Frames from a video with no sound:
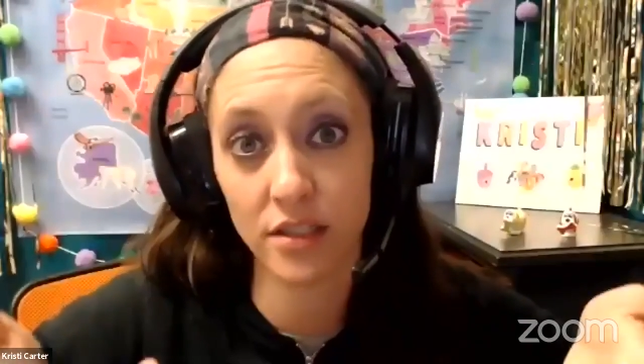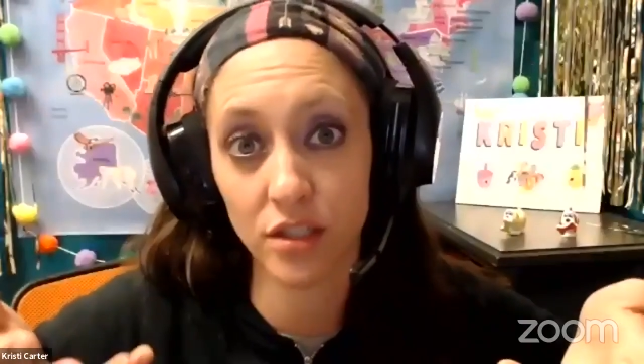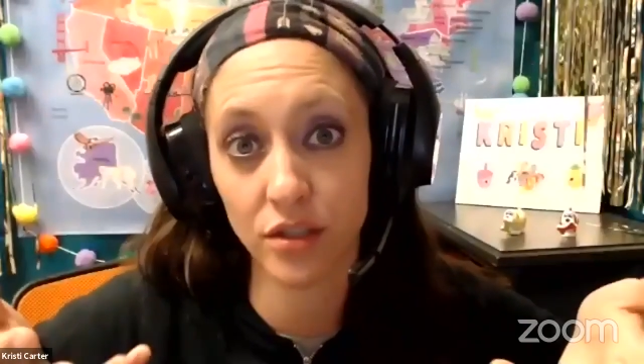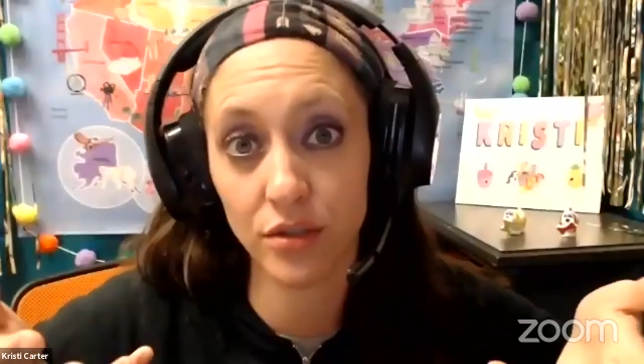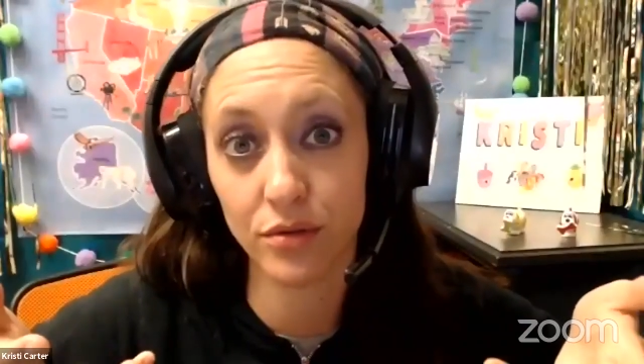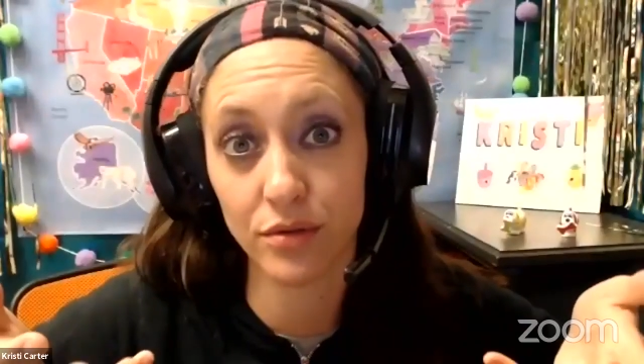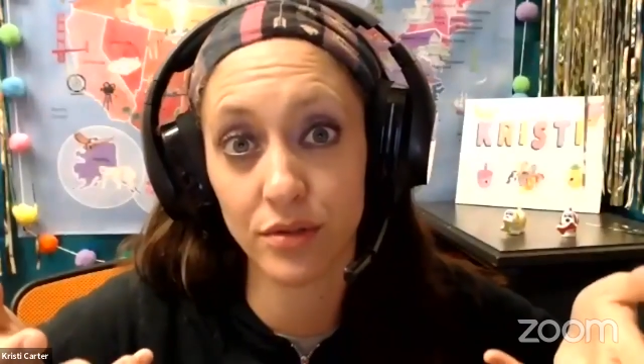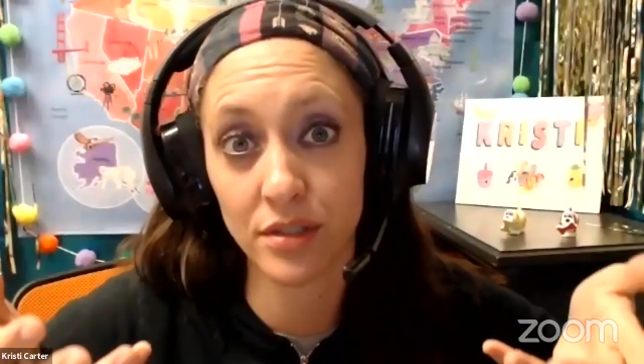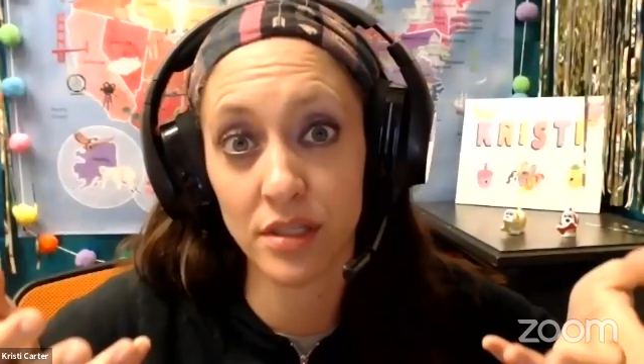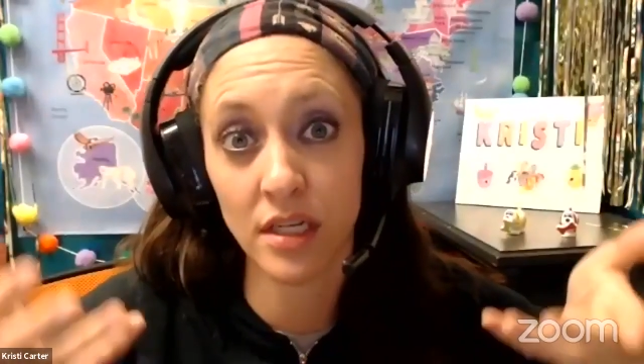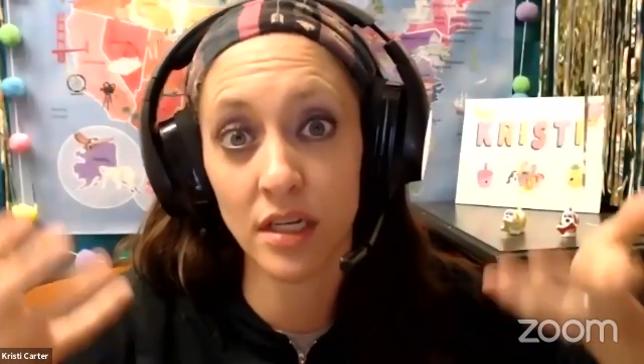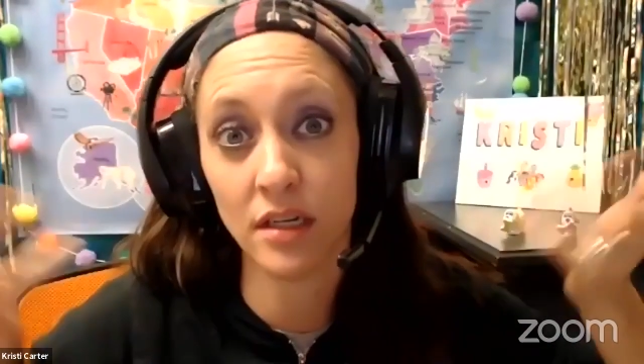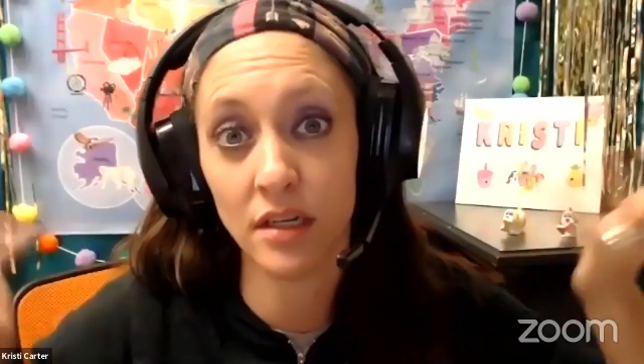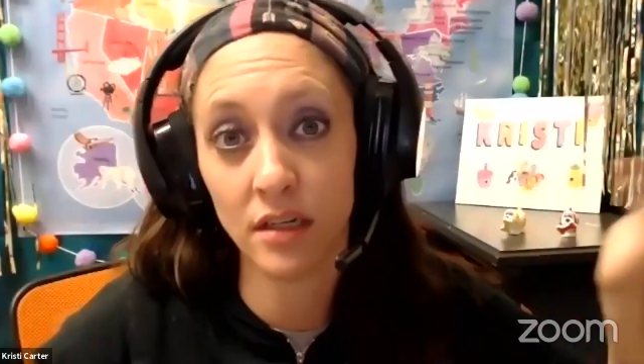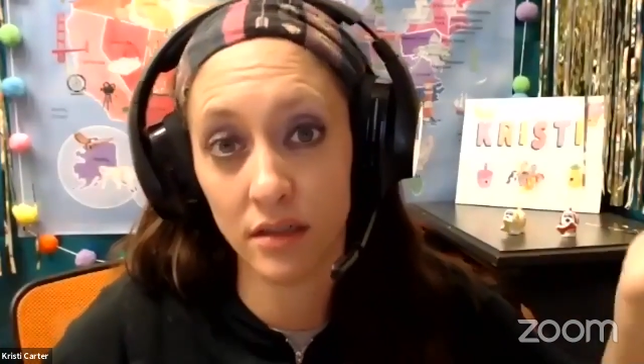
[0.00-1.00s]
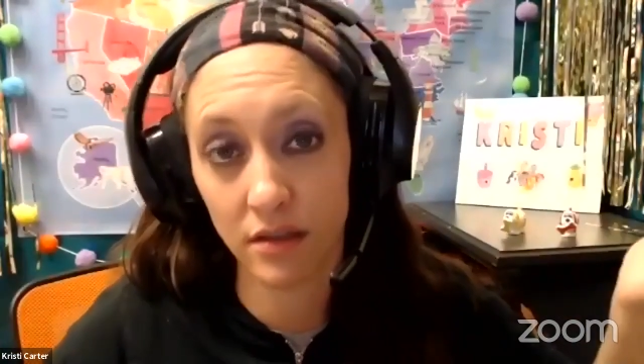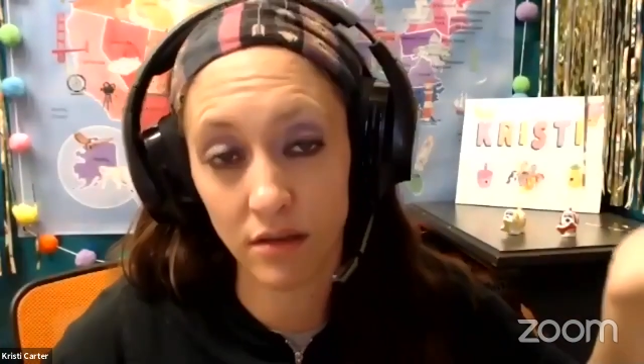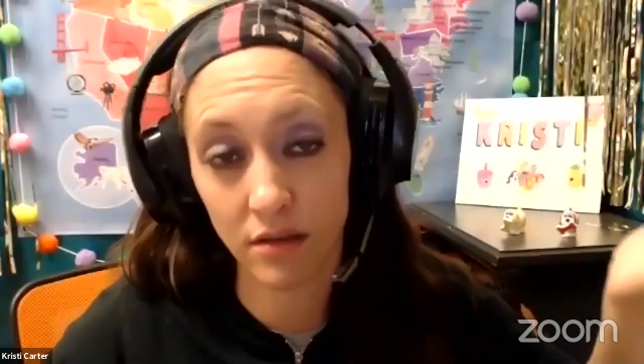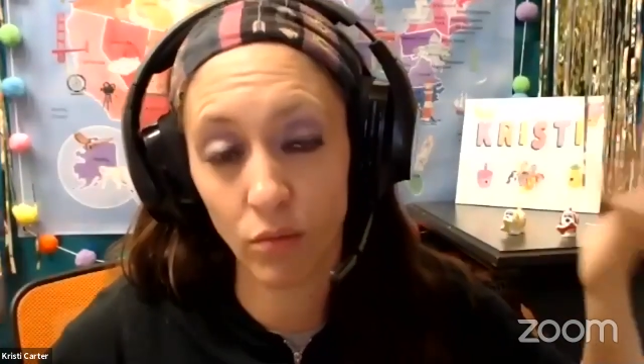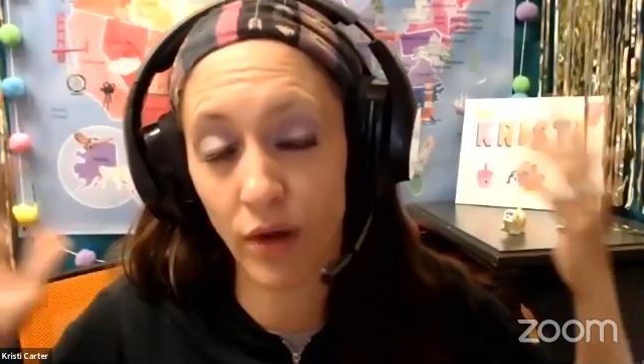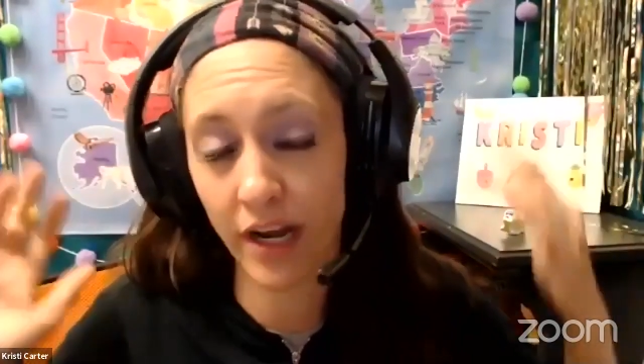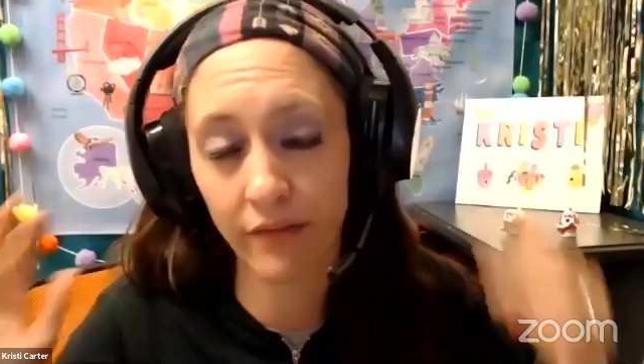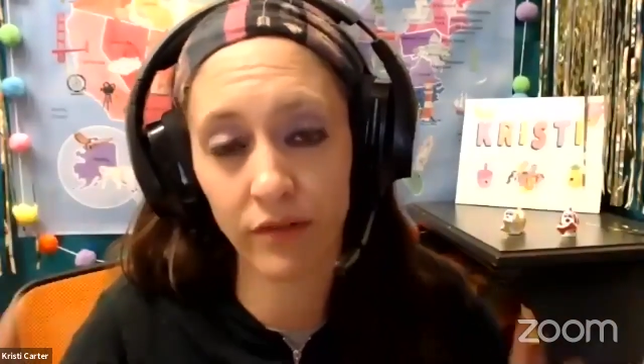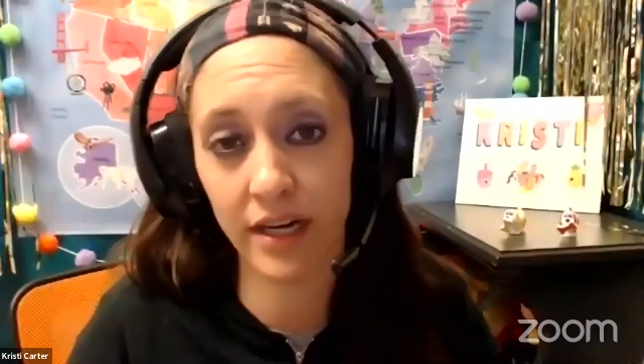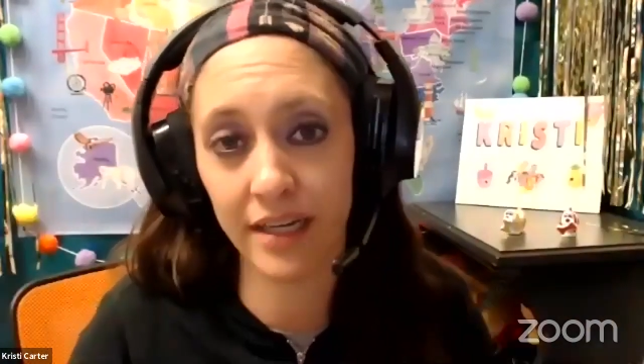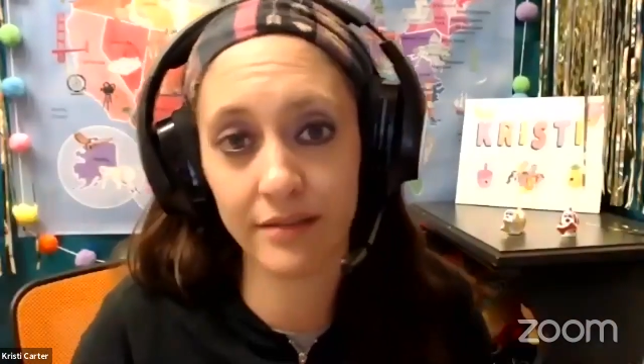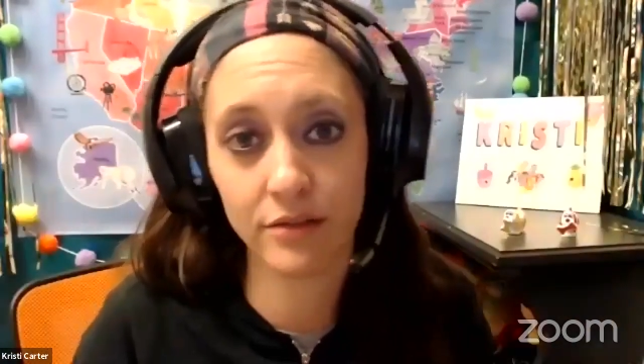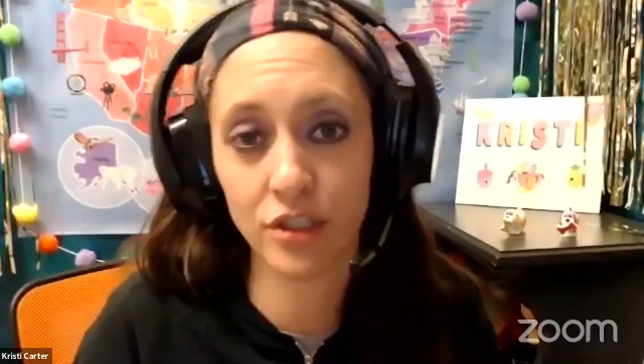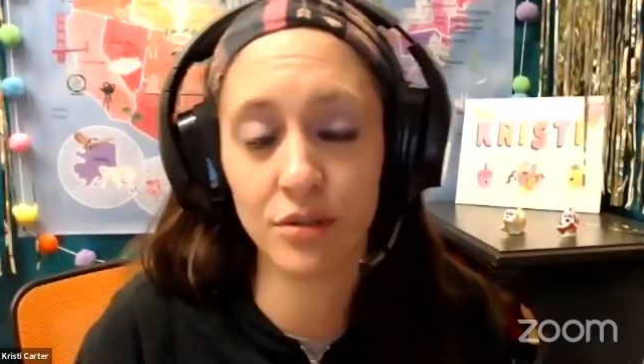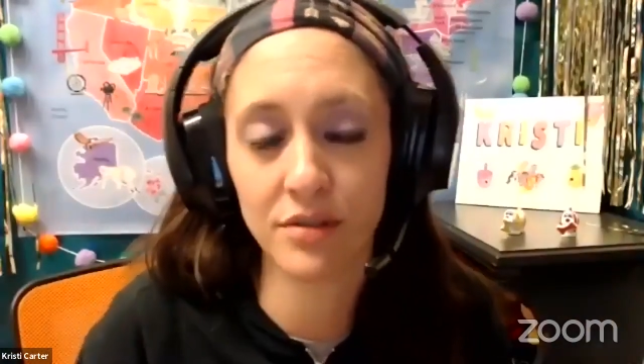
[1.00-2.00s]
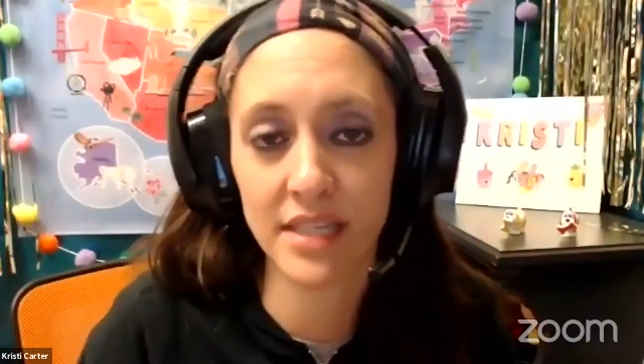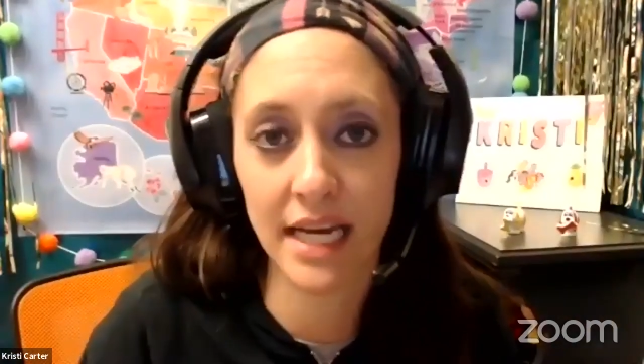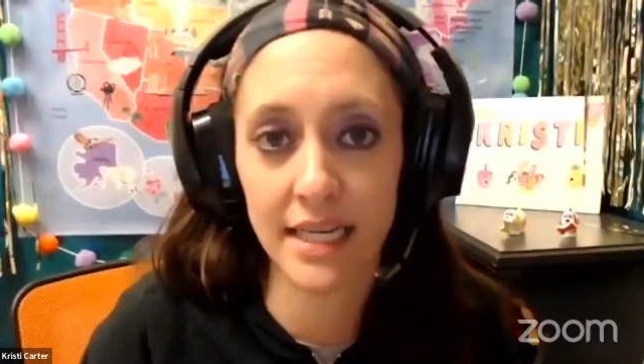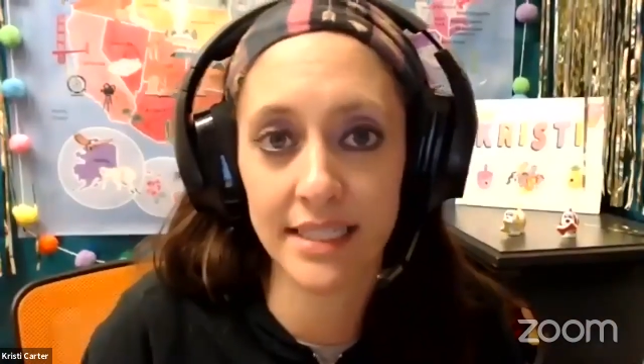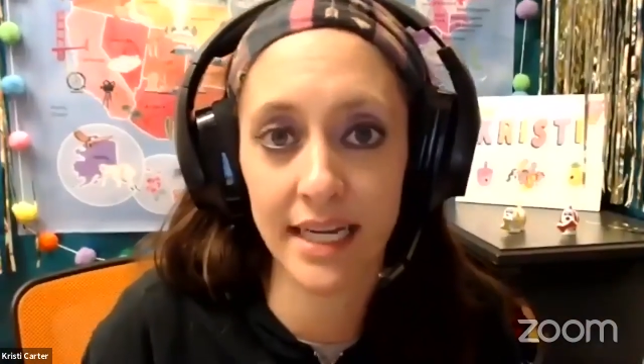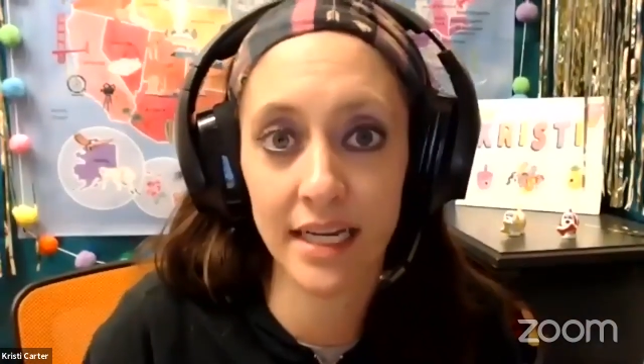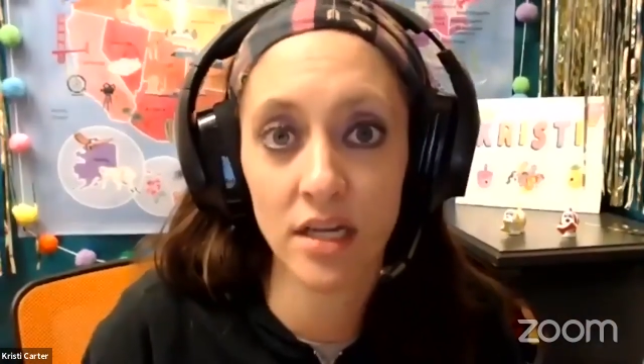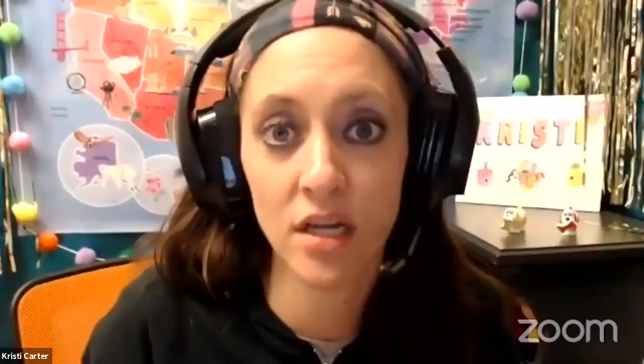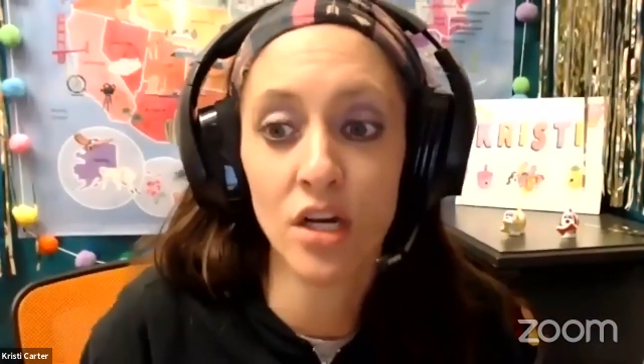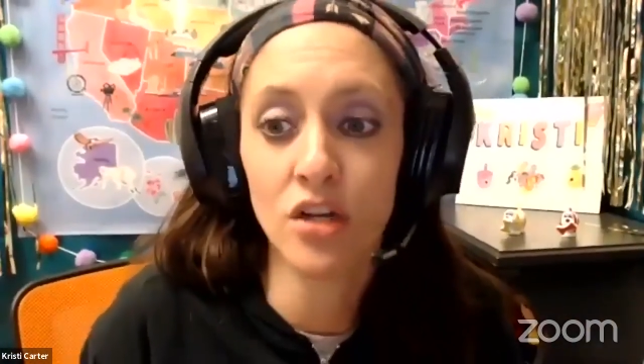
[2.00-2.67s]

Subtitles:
to lose whatever I choose that day.